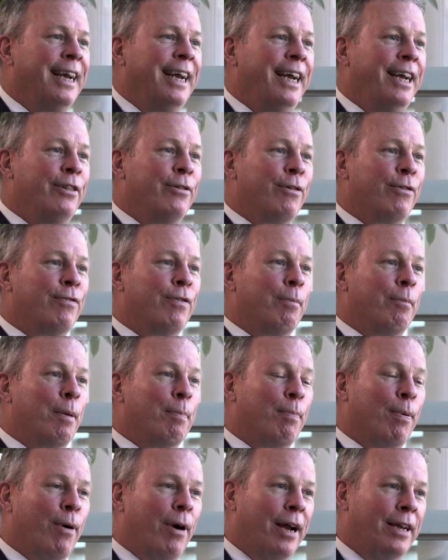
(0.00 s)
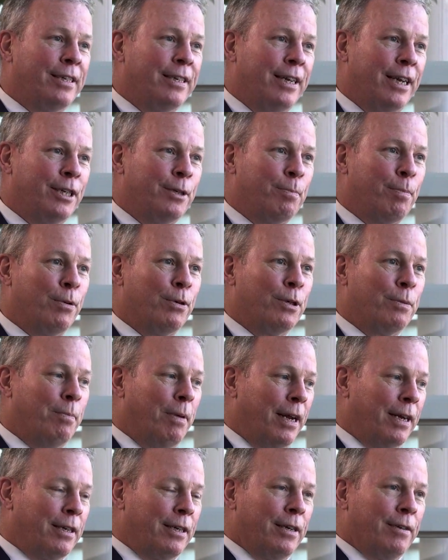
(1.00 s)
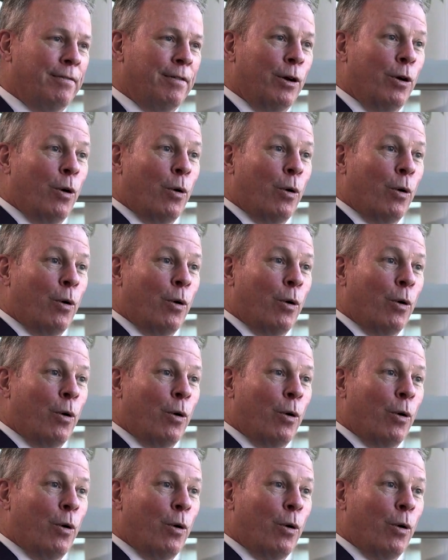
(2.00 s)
either from a process perspective